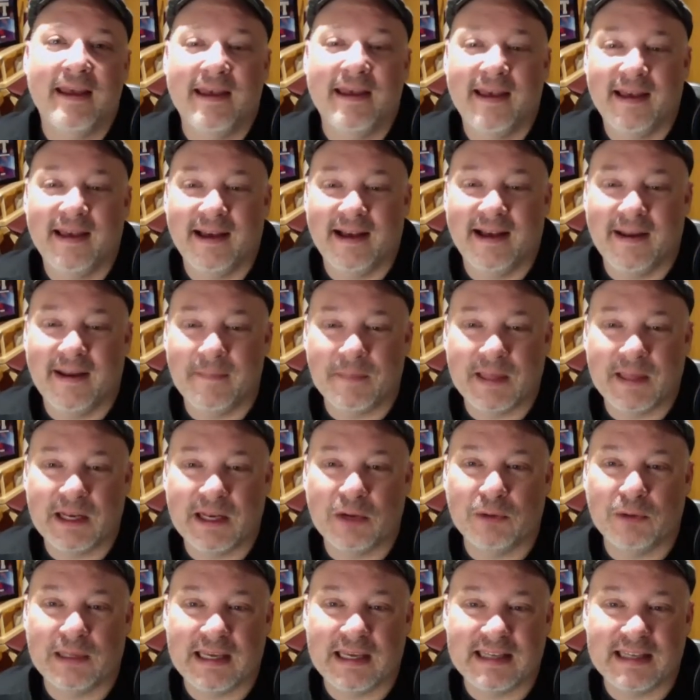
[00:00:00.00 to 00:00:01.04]
And
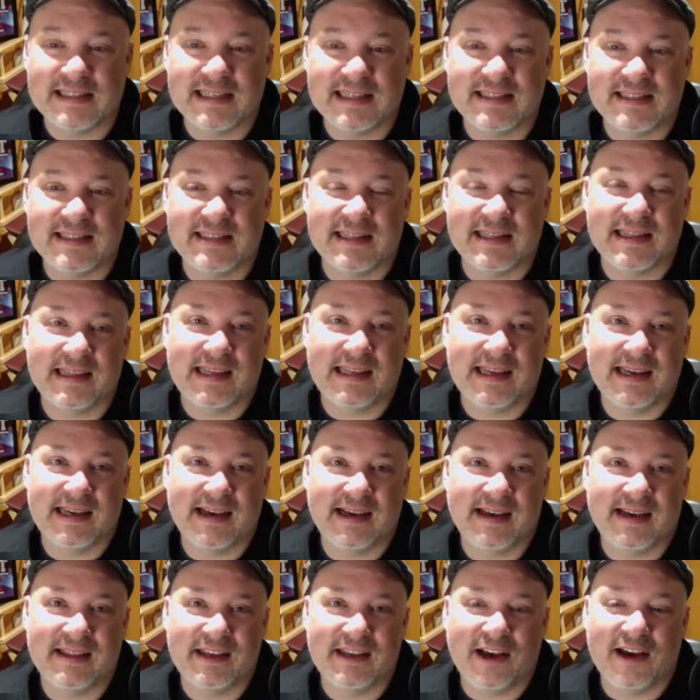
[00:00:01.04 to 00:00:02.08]
only exists in
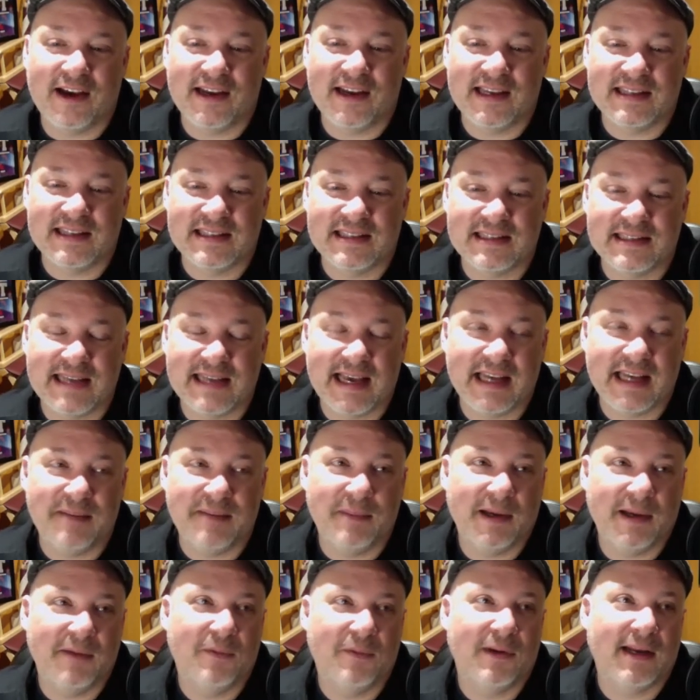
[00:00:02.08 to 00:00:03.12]
the audience's head.
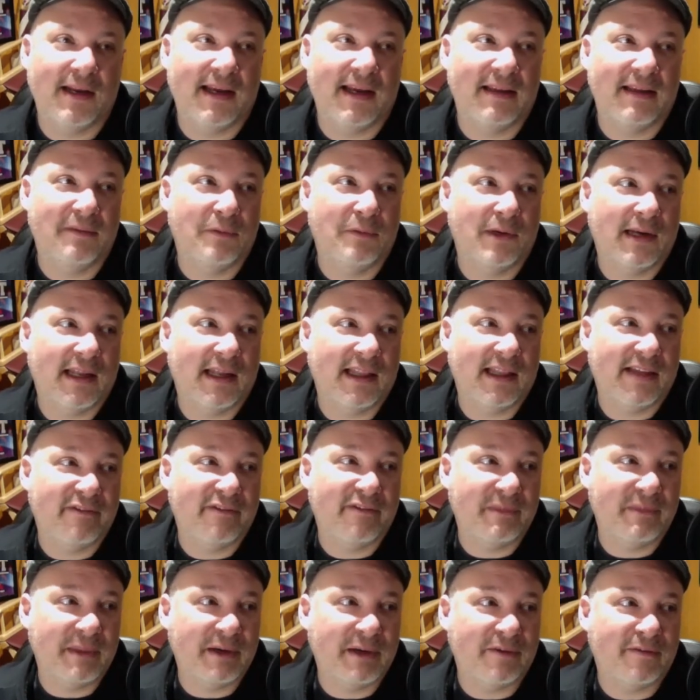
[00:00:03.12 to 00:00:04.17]
But what I love
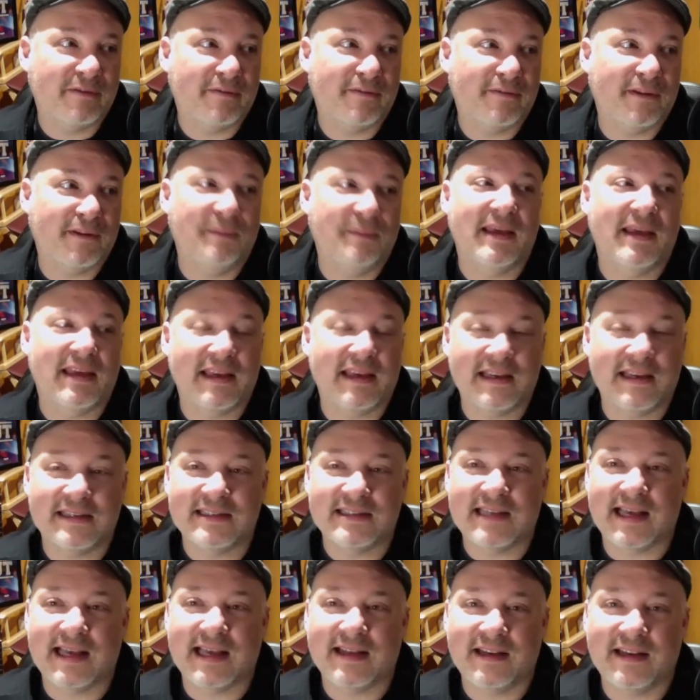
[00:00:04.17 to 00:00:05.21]
about filmmaking
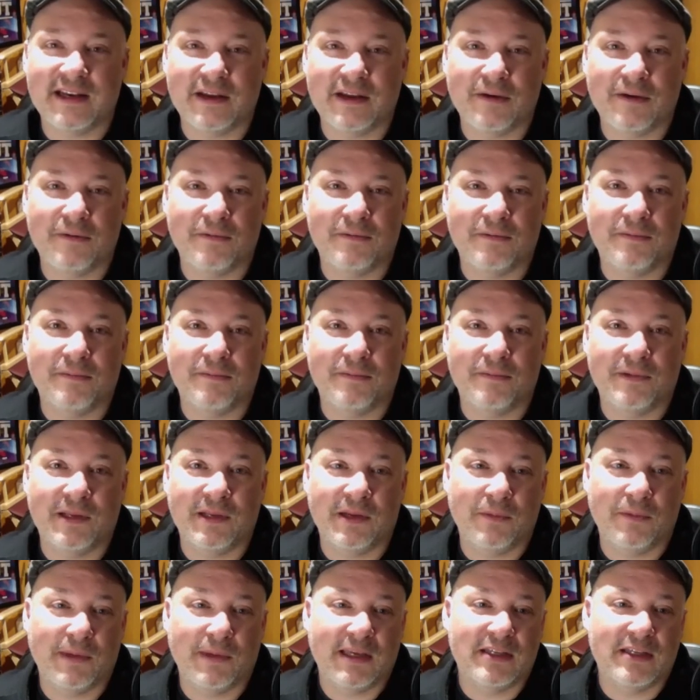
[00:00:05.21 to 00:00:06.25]
is that
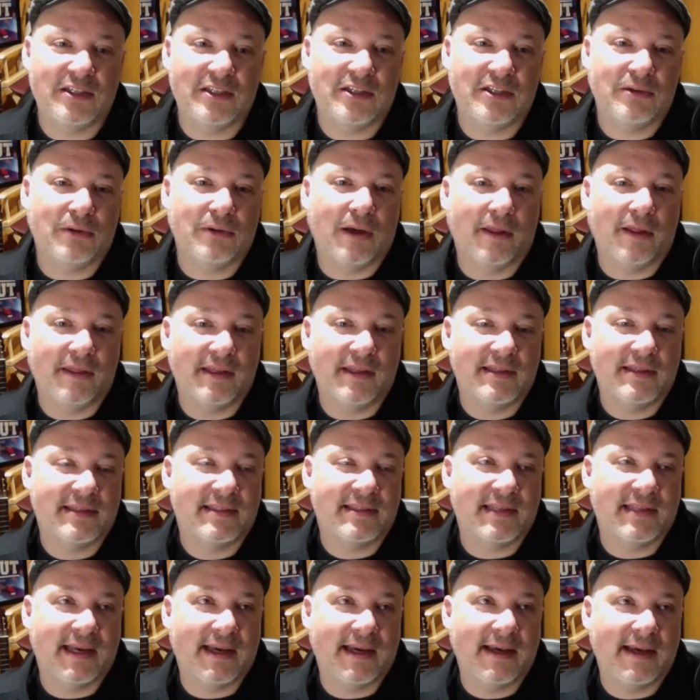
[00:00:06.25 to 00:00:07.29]
we can do all
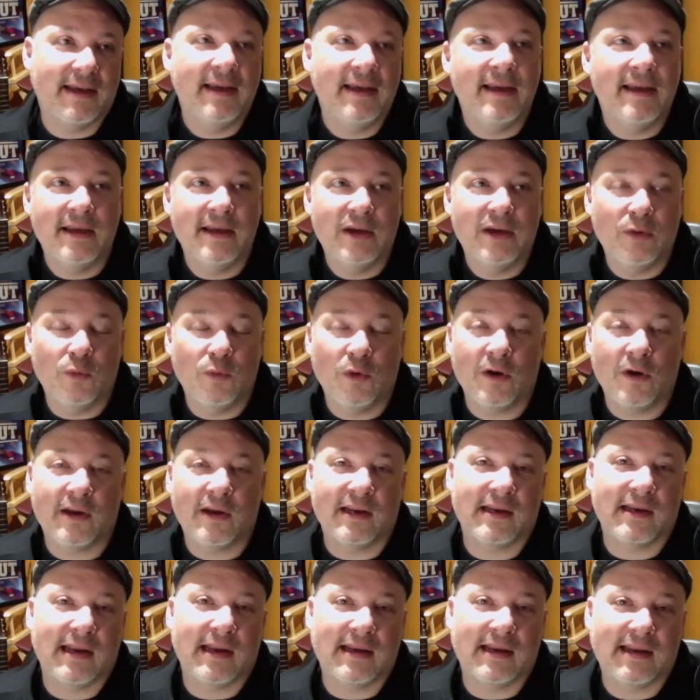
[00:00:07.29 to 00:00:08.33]
this work
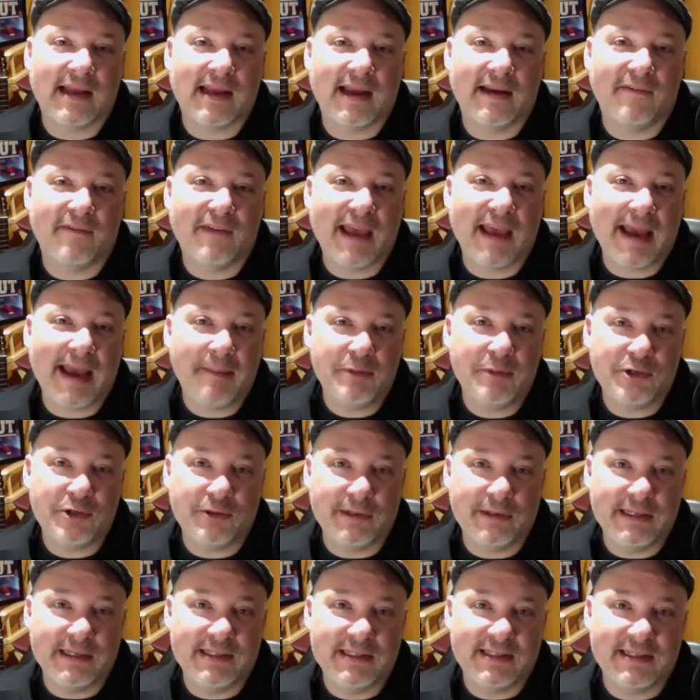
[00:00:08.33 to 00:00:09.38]
and kind of
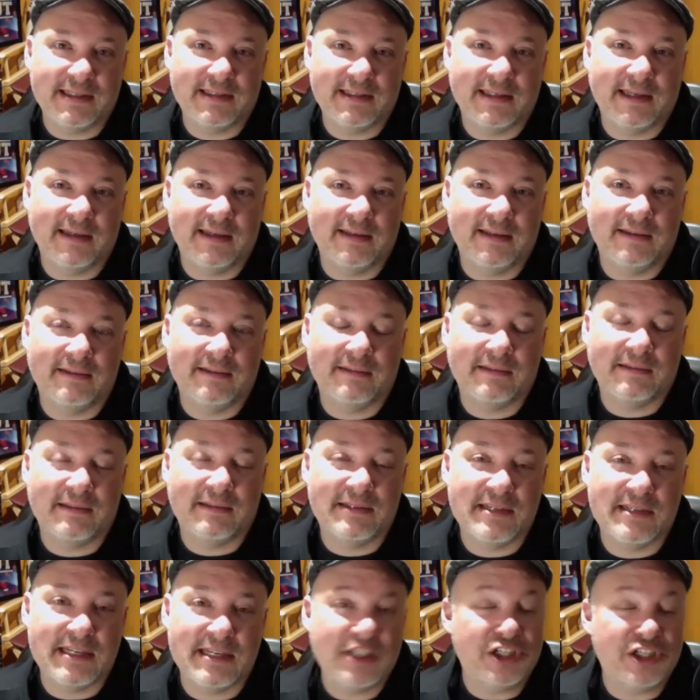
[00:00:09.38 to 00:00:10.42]
capture it in
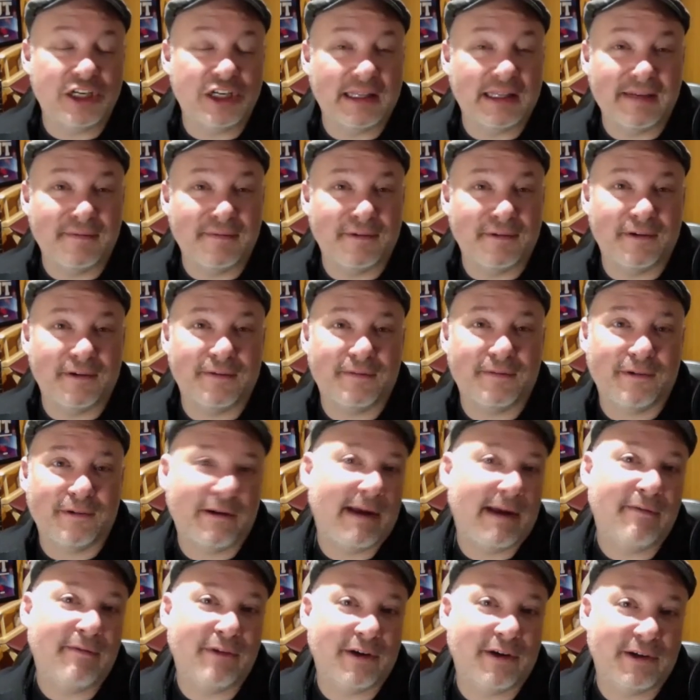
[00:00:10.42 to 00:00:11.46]
digitally for
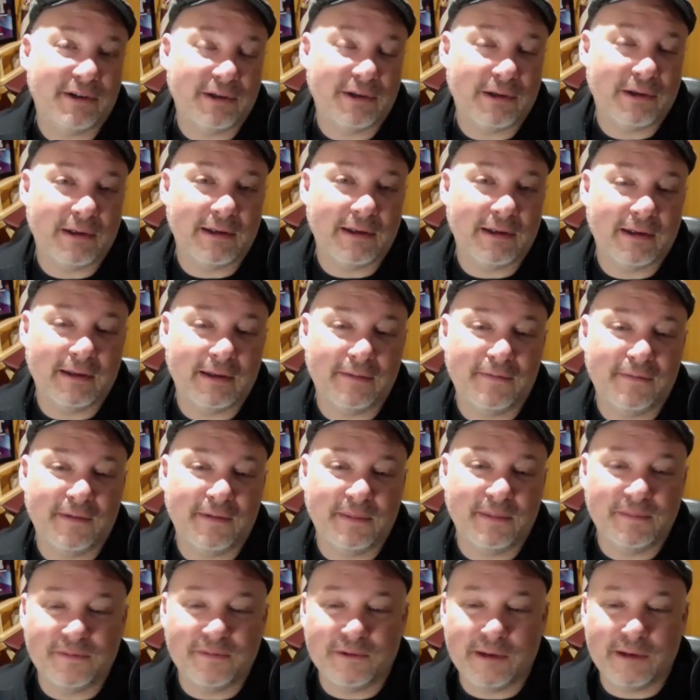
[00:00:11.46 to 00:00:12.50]
forever, or on
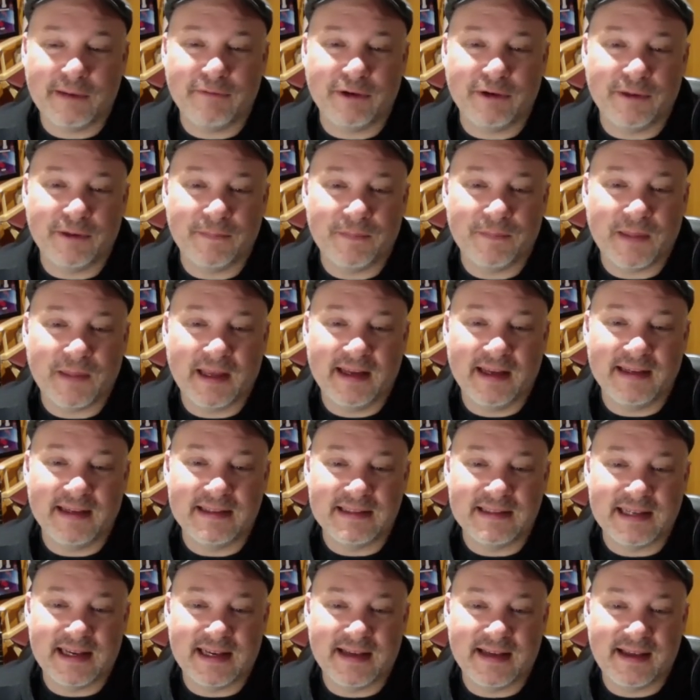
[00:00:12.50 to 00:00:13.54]
film forever.
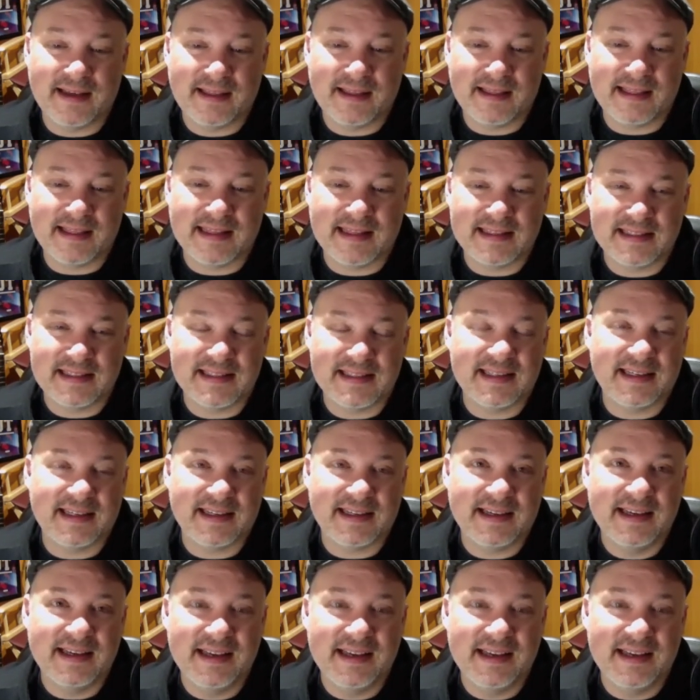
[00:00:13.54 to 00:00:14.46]
And I think that's the